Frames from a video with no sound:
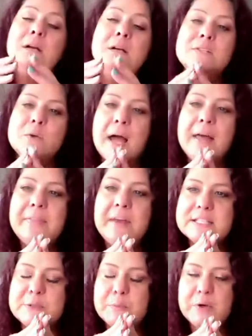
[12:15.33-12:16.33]
So I think
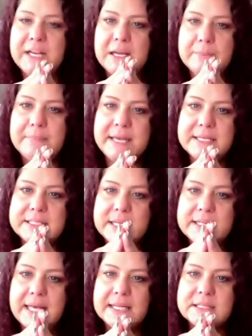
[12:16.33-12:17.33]
it's pretty
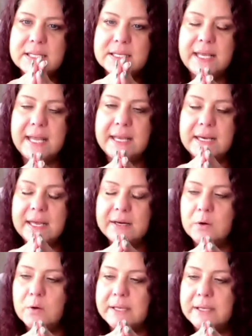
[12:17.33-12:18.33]
amazing that today not
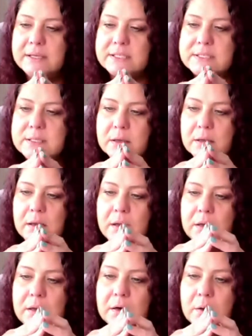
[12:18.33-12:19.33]
only is,
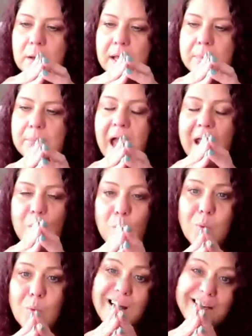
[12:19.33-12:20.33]
like my
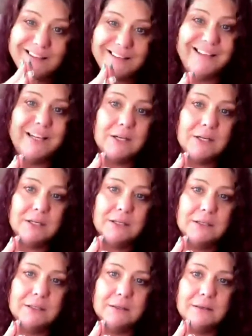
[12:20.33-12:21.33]
1
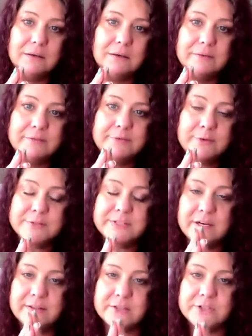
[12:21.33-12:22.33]
year for
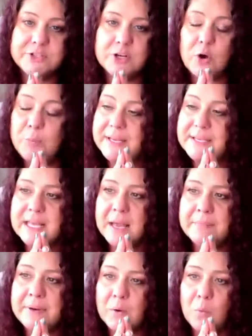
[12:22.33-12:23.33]
starting the show, because
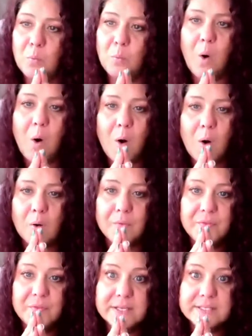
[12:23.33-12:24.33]
I'm like,
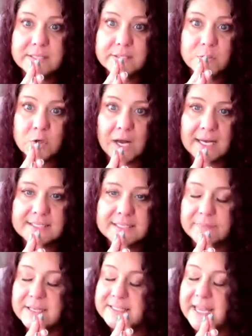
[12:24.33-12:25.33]
whoa, this is
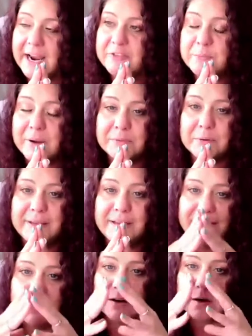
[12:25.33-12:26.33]
awesome. Because I remember me a
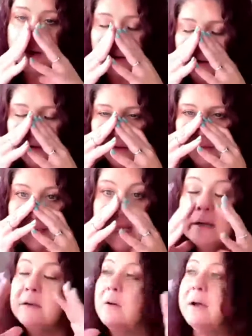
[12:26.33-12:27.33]
year ago. Oh,
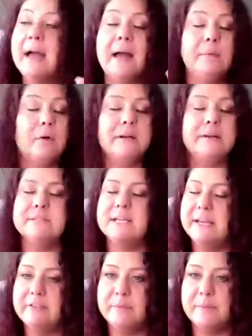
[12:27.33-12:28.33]
I won't even tell
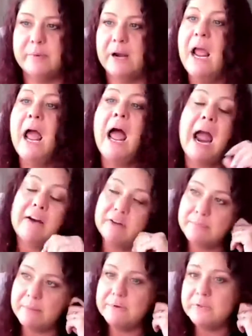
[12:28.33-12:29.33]
you. I
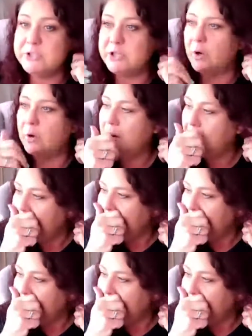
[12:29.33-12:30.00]
remember the show.